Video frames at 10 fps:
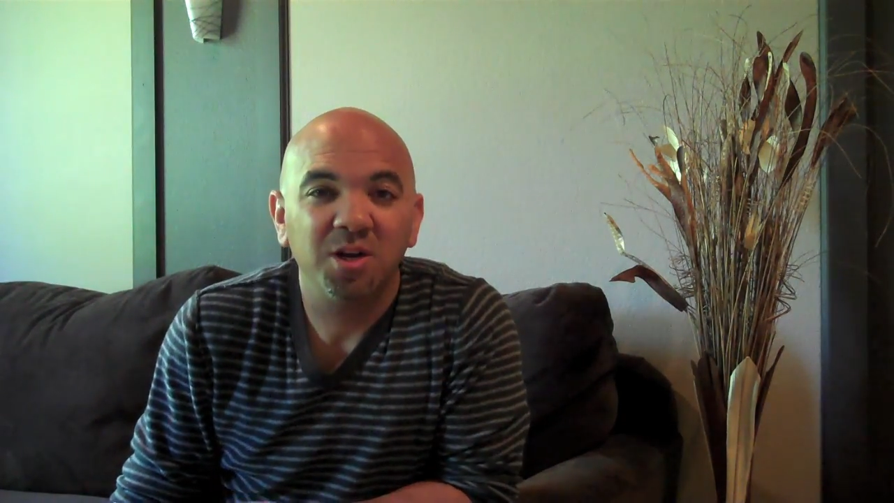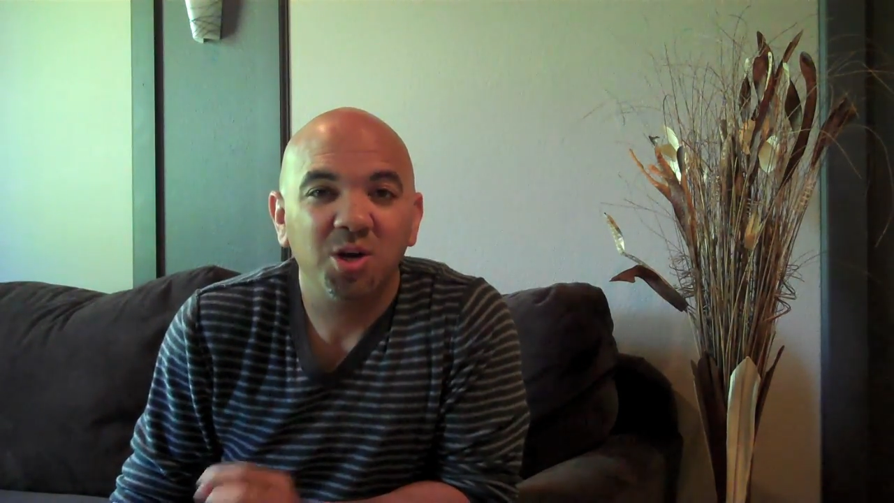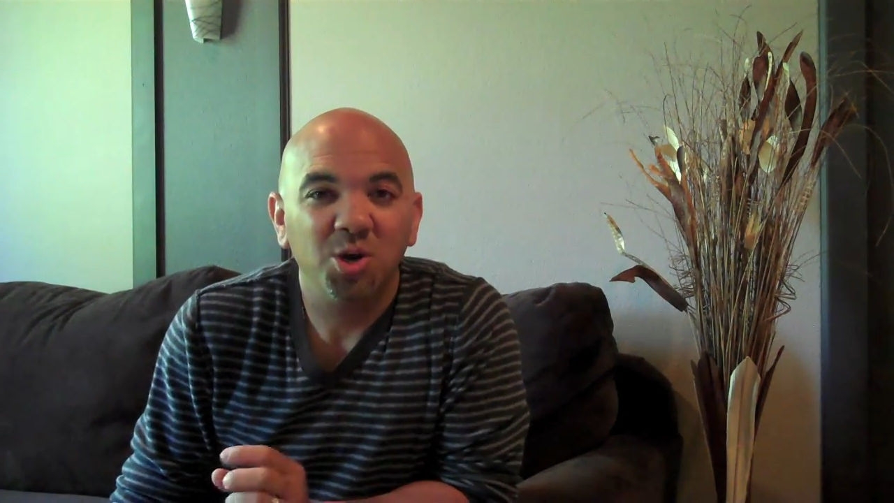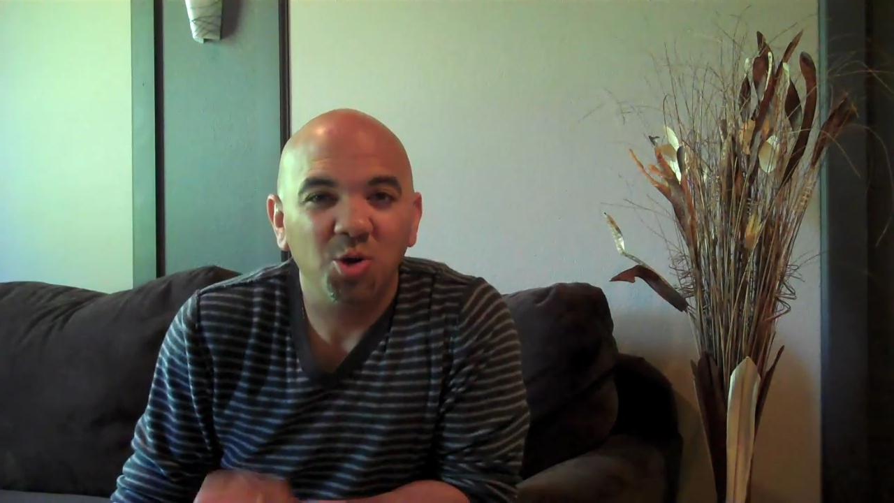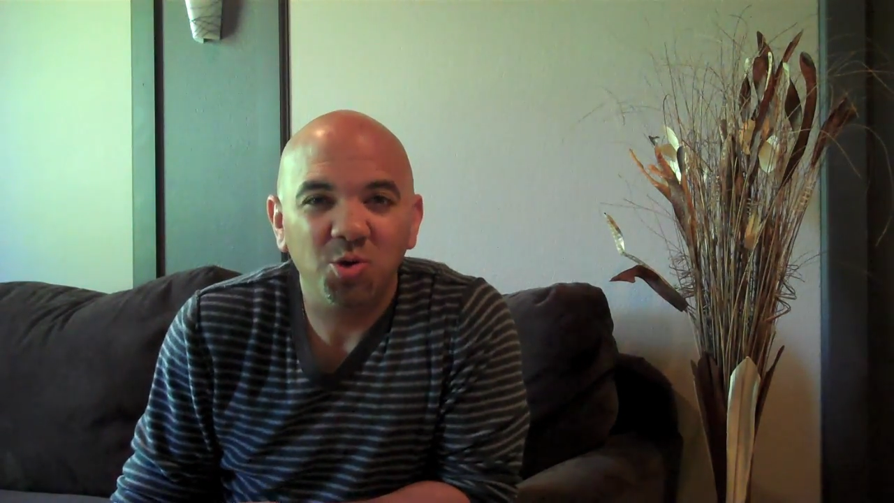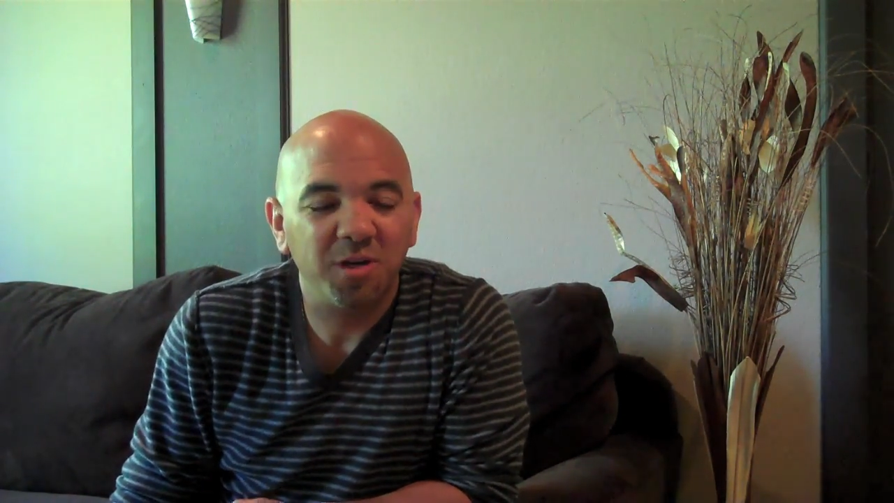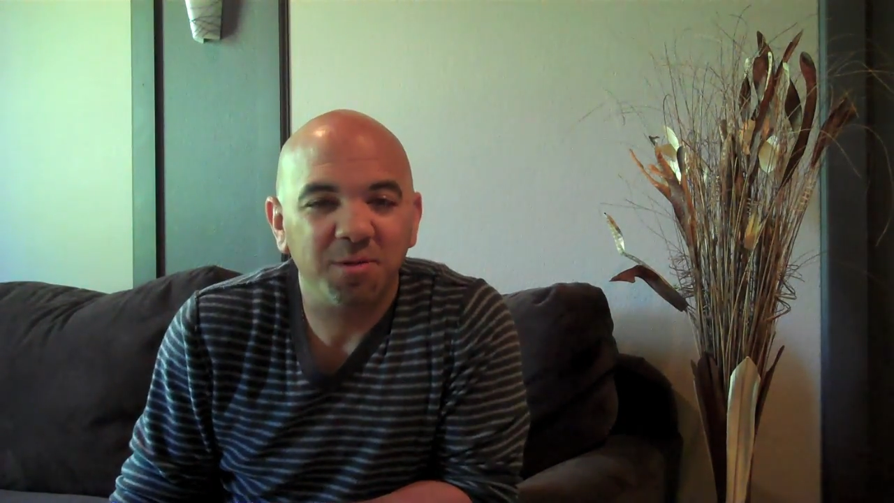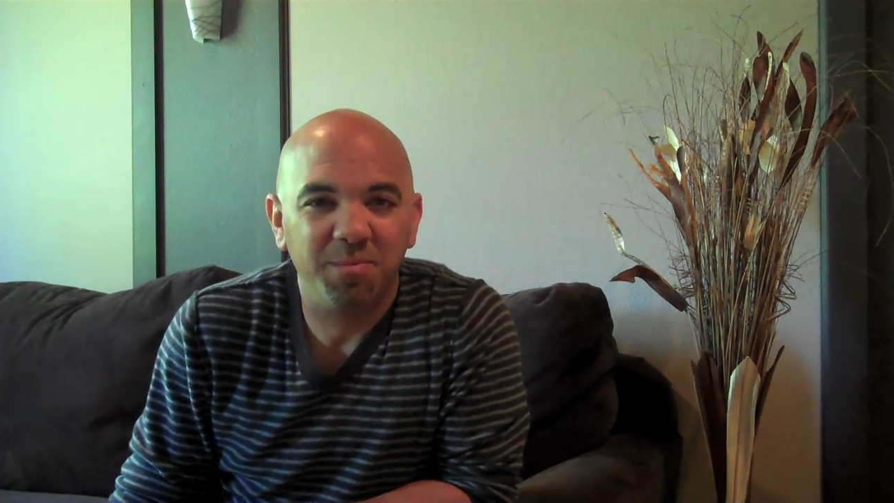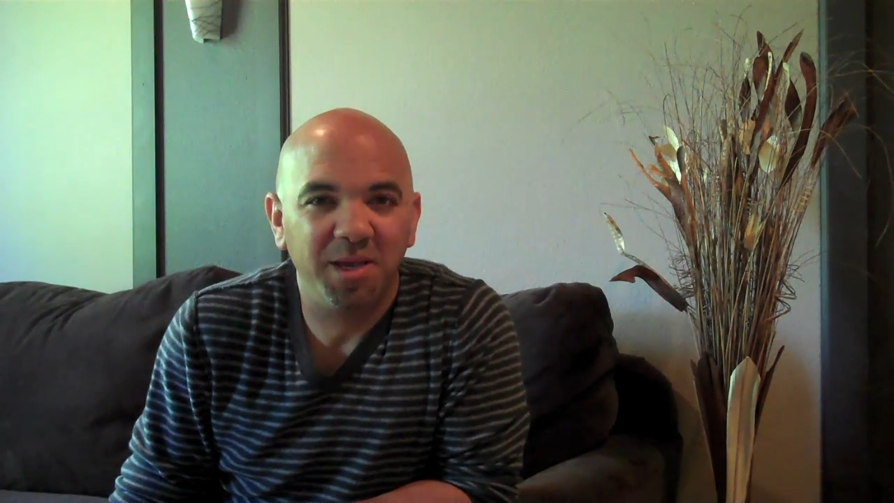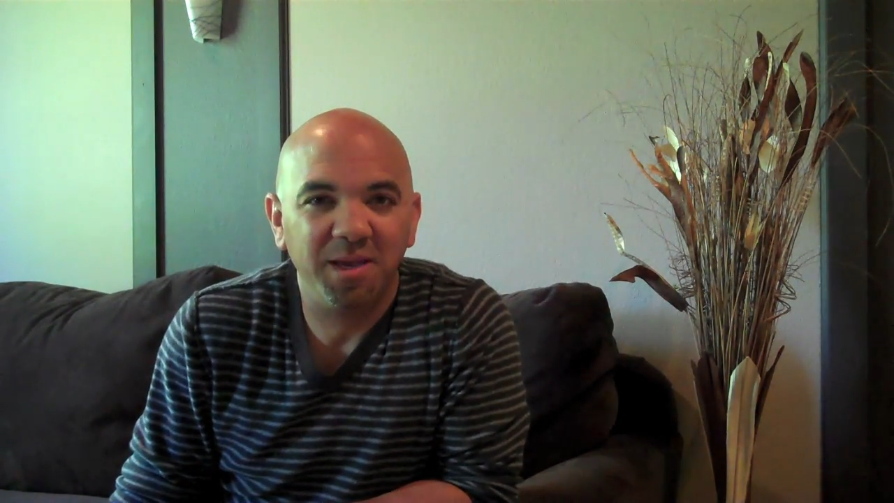who
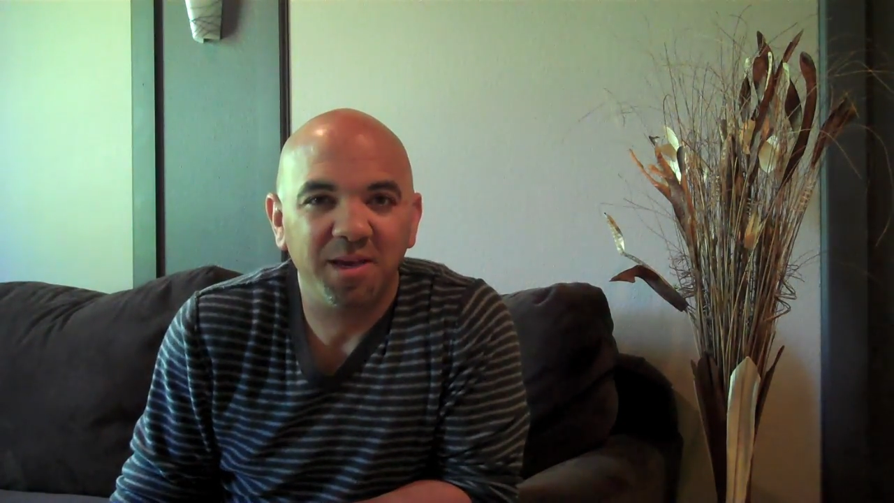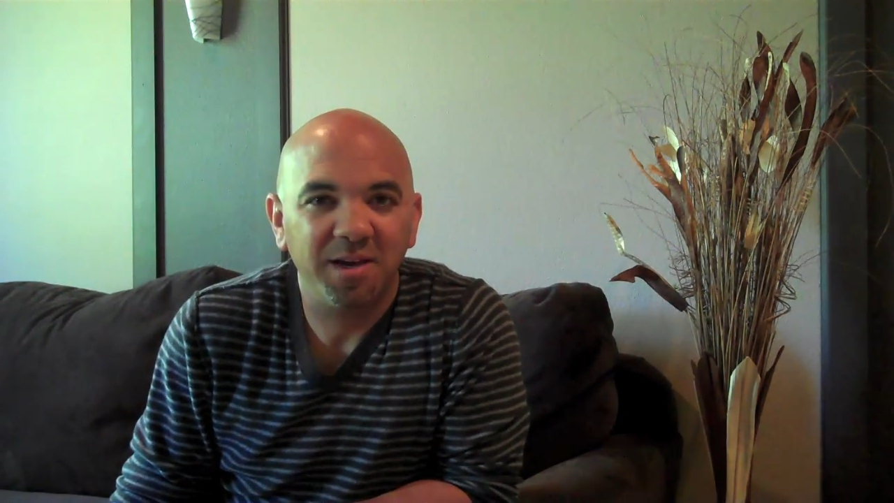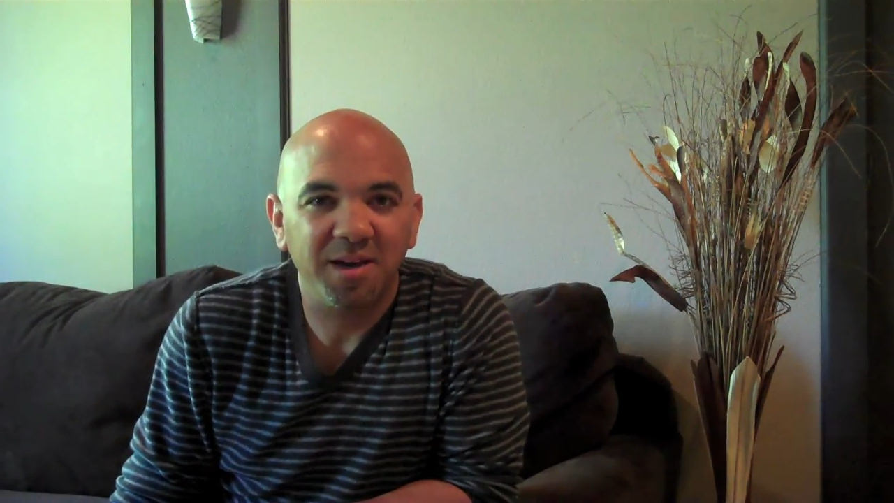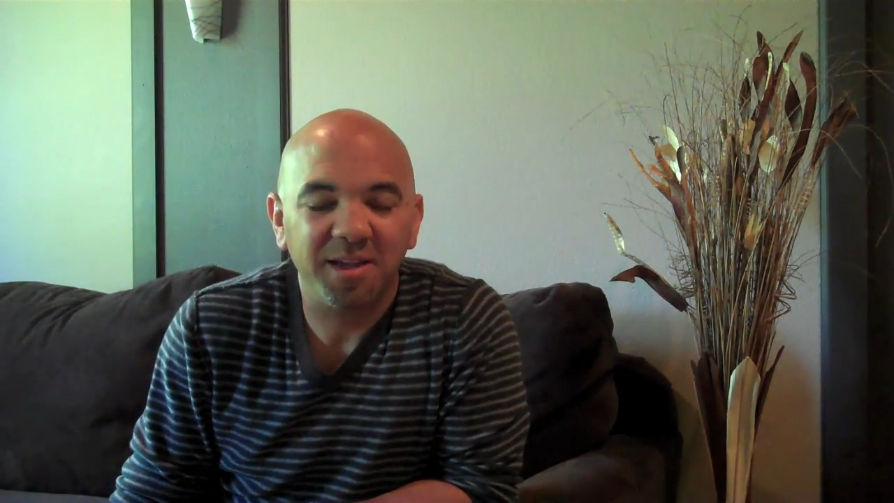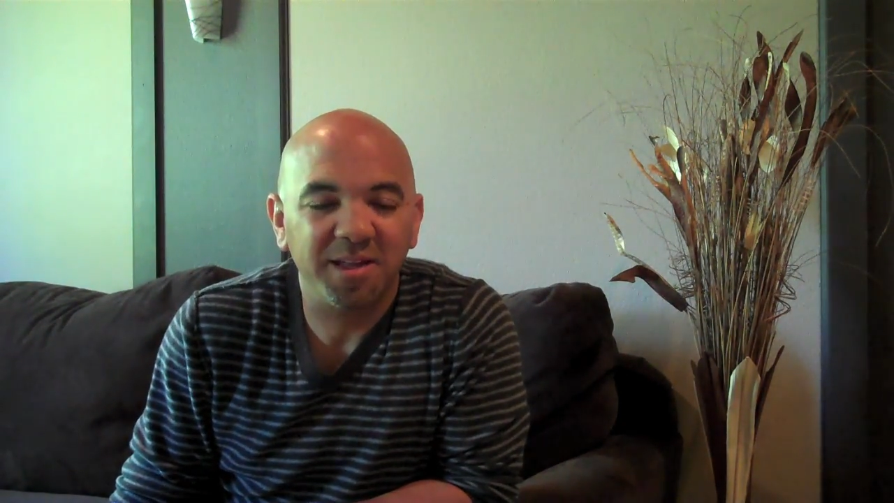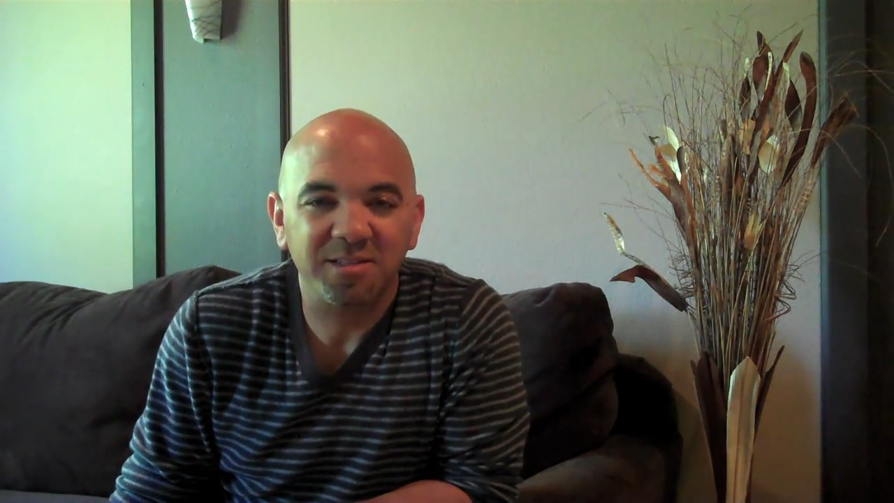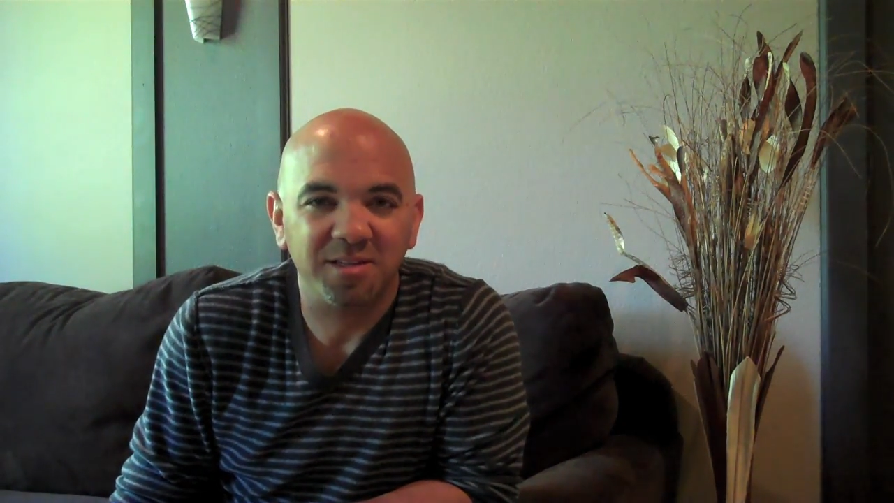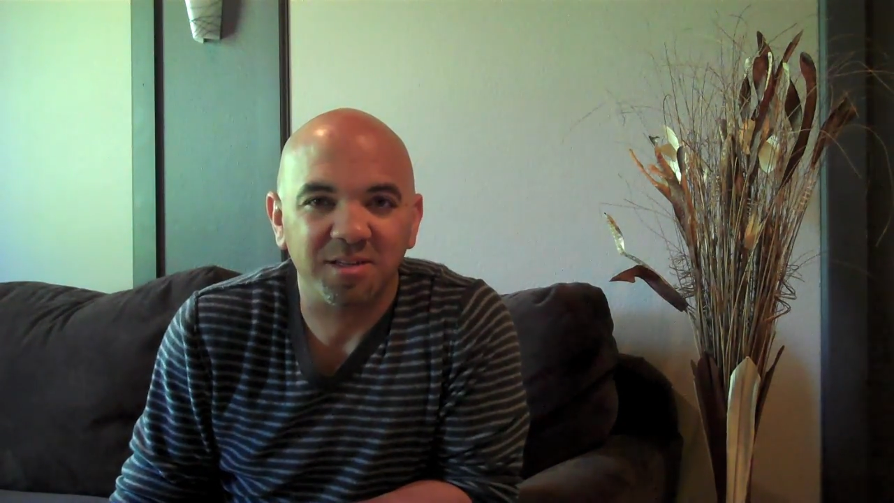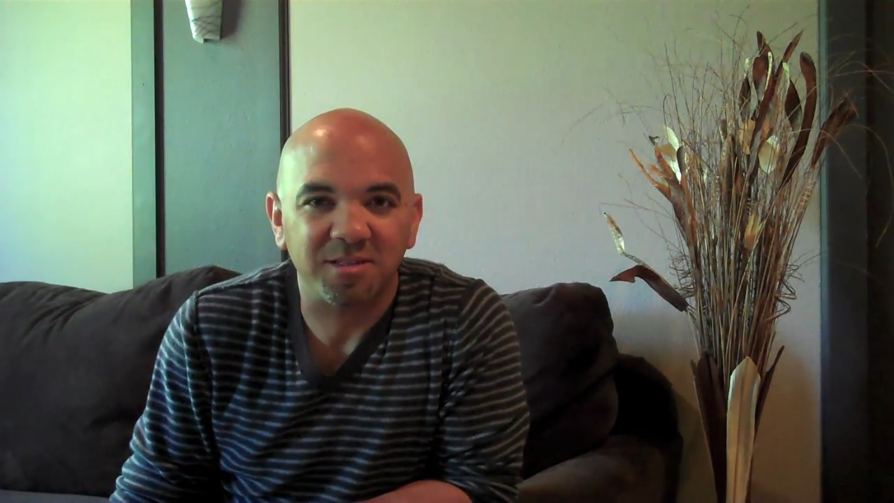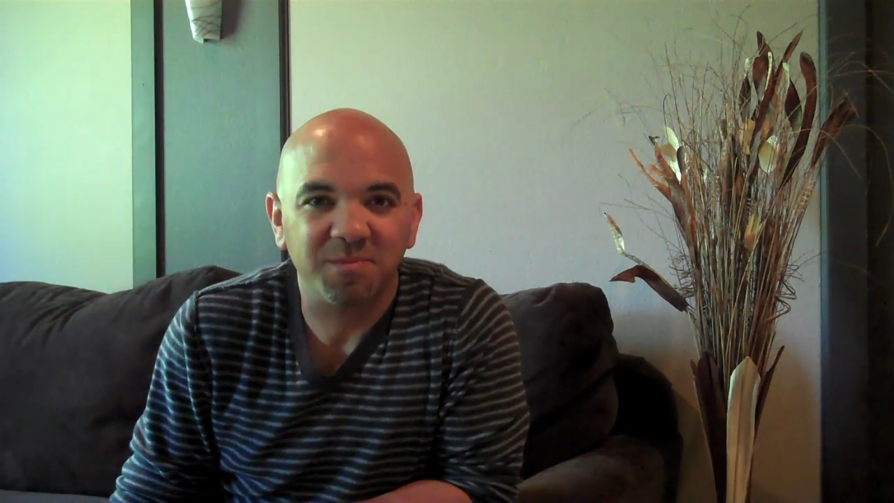could be against
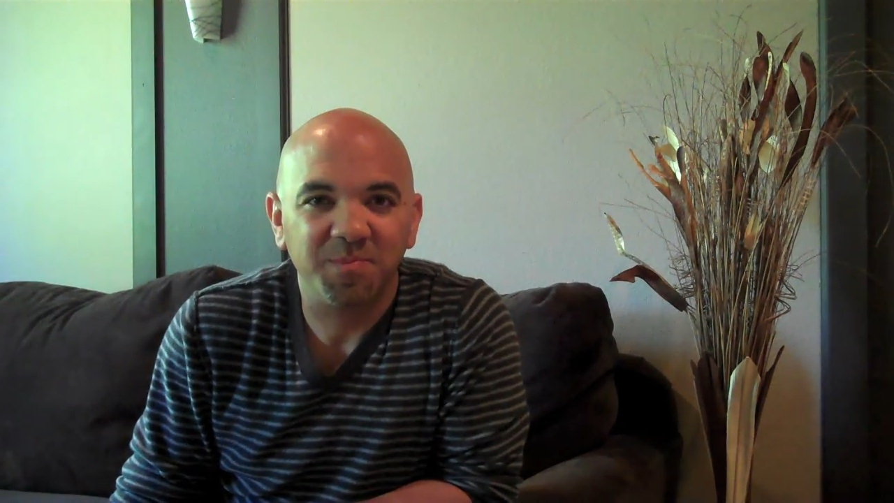us?